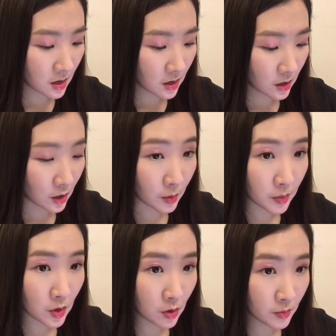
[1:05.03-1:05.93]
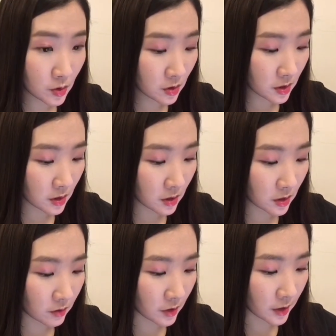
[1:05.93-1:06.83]
Her pupil
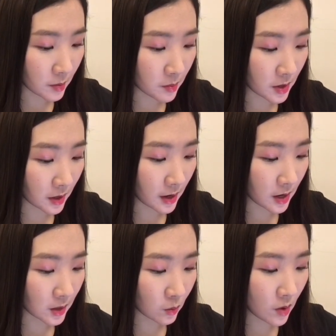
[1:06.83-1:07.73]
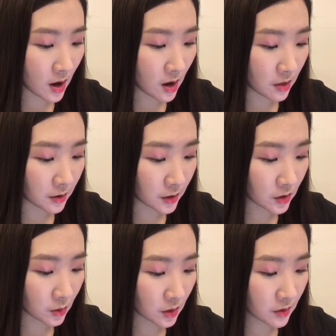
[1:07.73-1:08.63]
is very big as well. They're
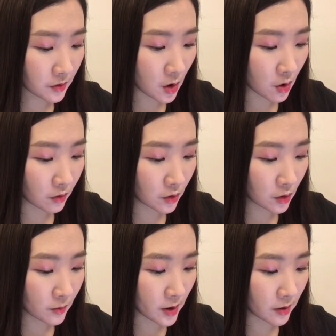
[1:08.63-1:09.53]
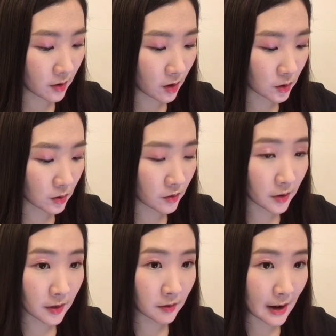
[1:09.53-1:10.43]
sort of oval, but also
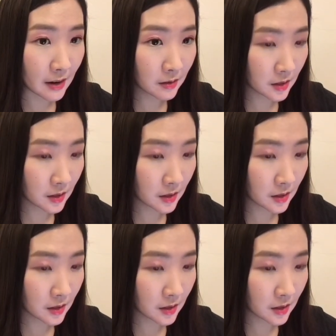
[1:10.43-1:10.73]
very round.